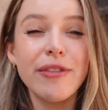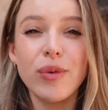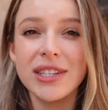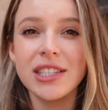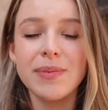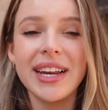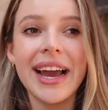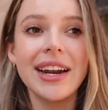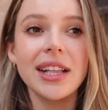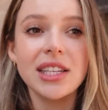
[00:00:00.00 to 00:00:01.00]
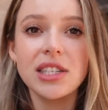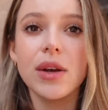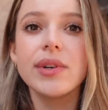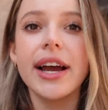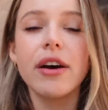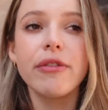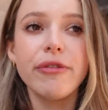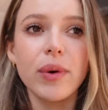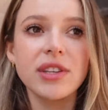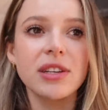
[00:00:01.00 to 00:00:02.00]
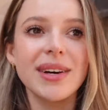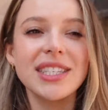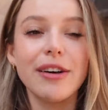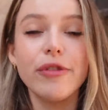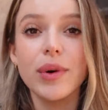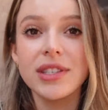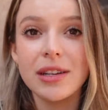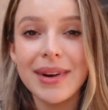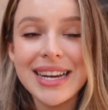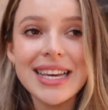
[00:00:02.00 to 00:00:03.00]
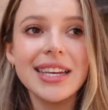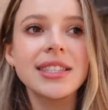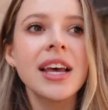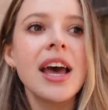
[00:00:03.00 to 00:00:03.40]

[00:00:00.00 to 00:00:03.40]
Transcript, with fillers: it forces me to kind of like slow down, focus on myself, focus on my needs,